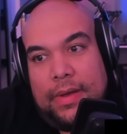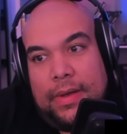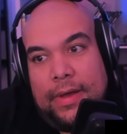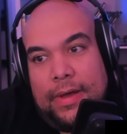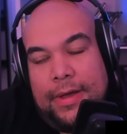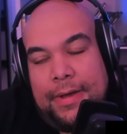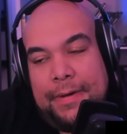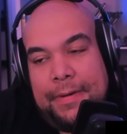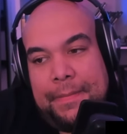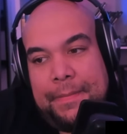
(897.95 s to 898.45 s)

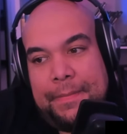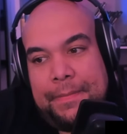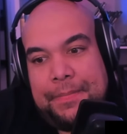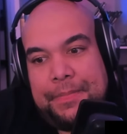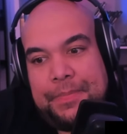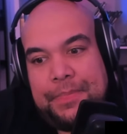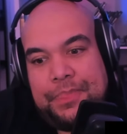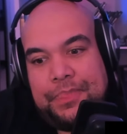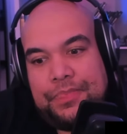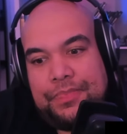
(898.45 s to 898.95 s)

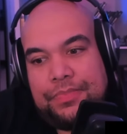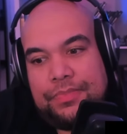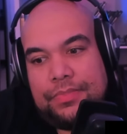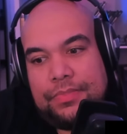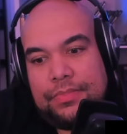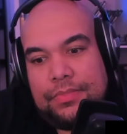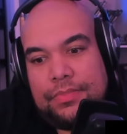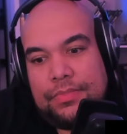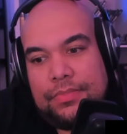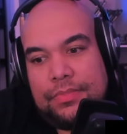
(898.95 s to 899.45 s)
um,
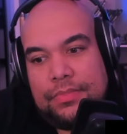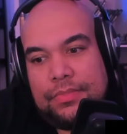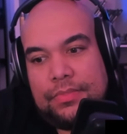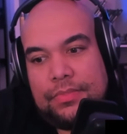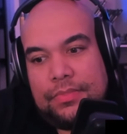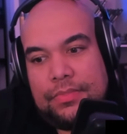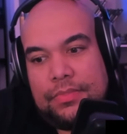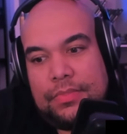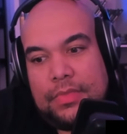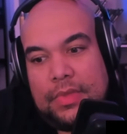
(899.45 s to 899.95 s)

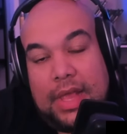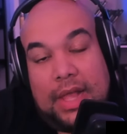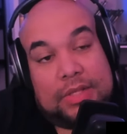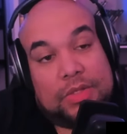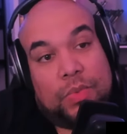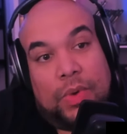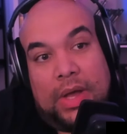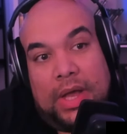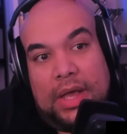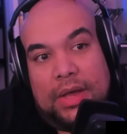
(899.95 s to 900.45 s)

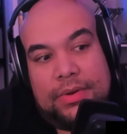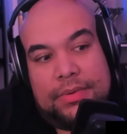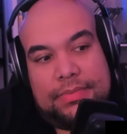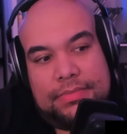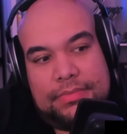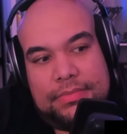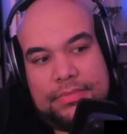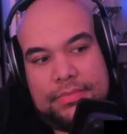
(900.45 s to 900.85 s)
that's wild.